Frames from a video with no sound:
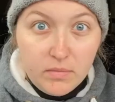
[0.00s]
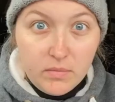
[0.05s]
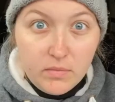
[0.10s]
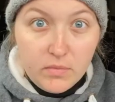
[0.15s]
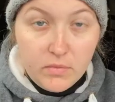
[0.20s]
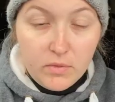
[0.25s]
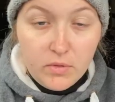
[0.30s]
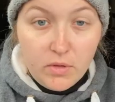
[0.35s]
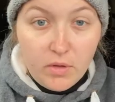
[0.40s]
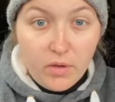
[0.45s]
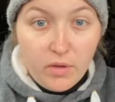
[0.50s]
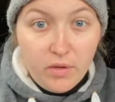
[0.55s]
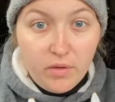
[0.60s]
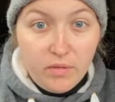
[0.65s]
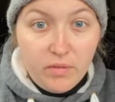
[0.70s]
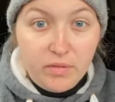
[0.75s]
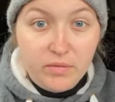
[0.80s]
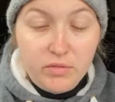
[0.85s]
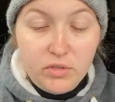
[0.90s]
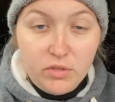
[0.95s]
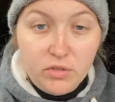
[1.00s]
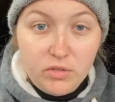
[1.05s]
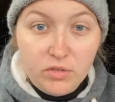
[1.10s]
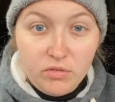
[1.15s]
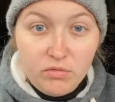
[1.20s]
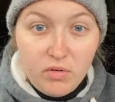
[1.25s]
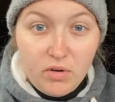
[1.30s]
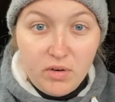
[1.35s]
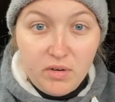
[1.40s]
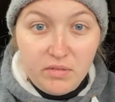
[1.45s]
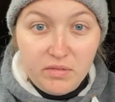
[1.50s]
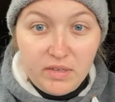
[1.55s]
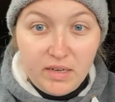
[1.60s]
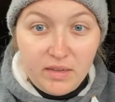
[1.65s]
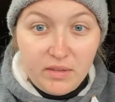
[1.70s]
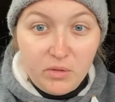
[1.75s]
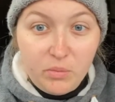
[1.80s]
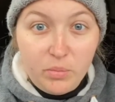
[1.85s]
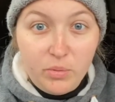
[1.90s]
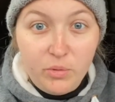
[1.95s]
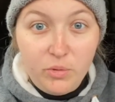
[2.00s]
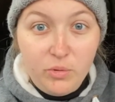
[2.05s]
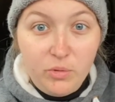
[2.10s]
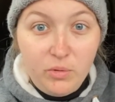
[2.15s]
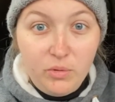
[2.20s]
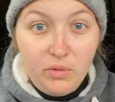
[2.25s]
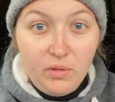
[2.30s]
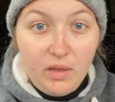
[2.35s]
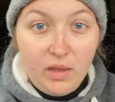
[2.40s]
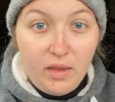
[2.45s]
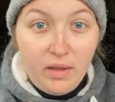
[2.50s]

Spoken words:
So I've just arrived at the pool.